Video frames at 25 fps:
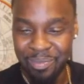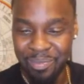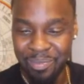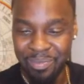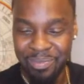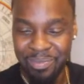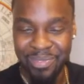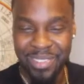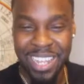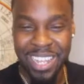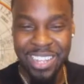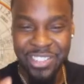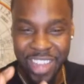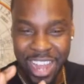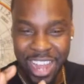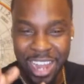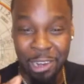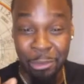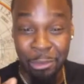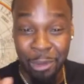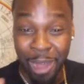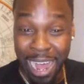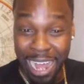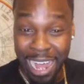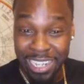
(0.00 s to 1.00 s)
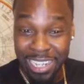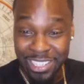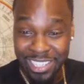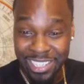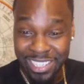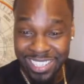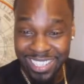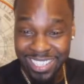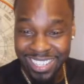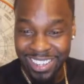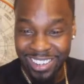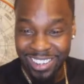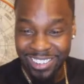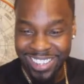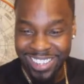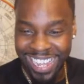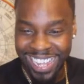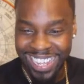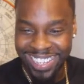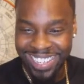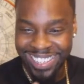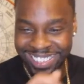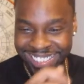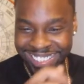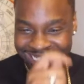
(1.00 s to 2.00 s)
They trying to watch,
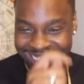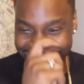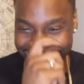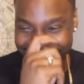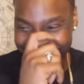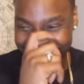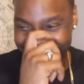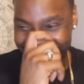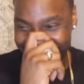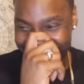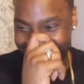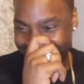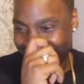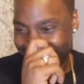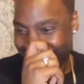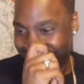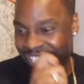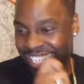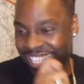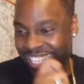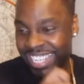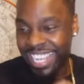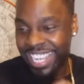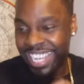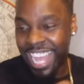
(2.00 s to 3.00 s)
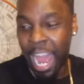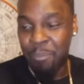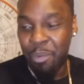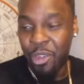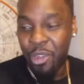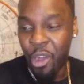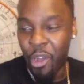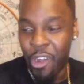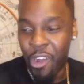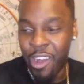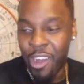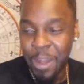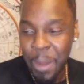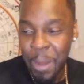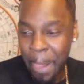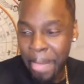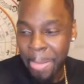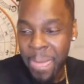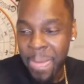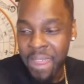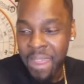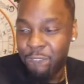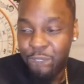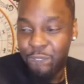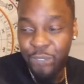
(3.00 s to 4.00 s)
okay? Capricorn,
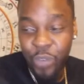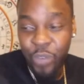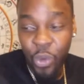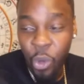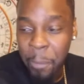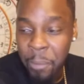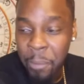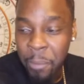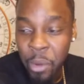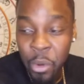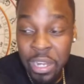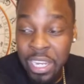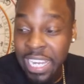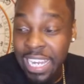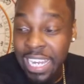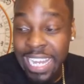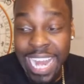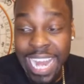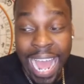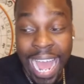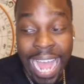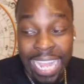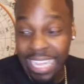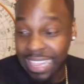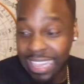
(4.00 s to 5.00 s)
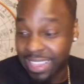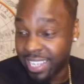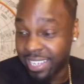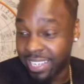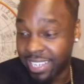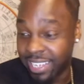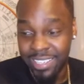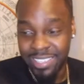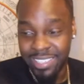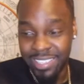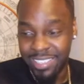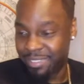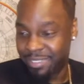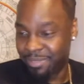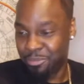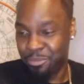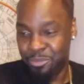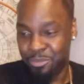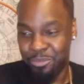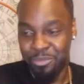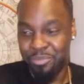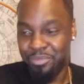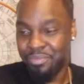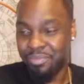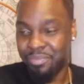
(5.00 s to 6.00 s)
full moon in the ninth.
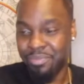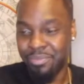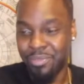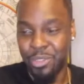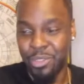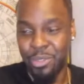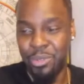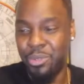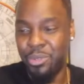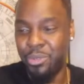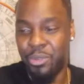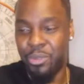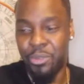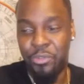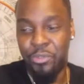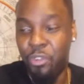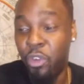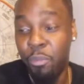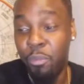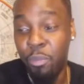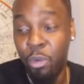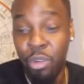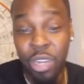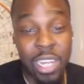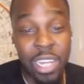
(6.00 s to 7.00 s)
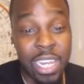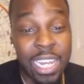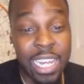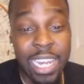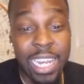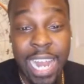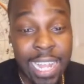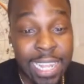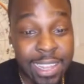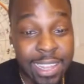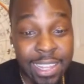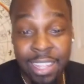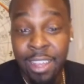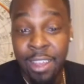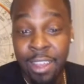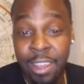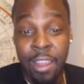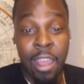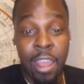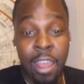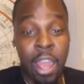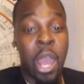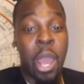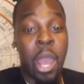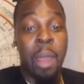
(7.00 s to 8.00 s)
Ooh, full moon in the ninth.
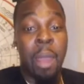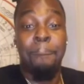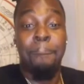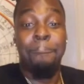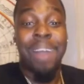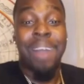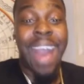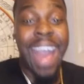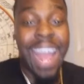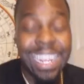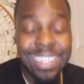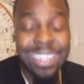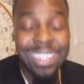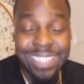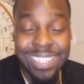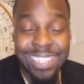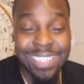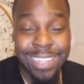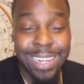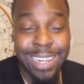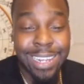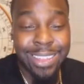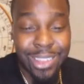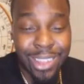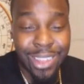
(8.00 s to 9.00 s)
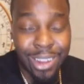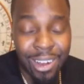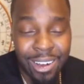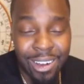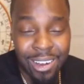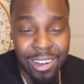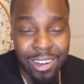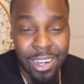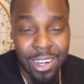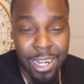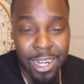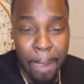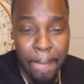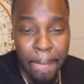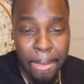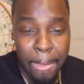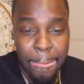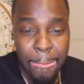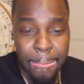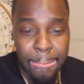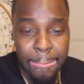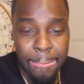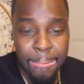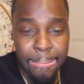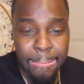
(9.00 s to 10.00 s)
Pisces in the third.
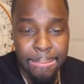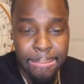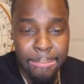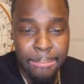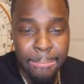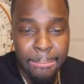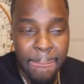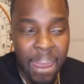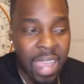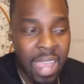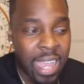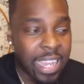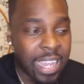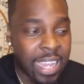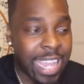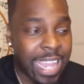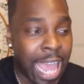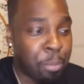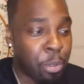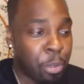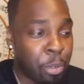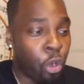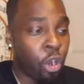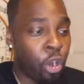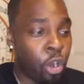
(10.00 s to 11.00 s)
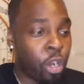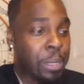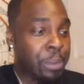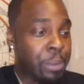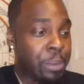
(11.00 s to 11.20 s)
Capricorn,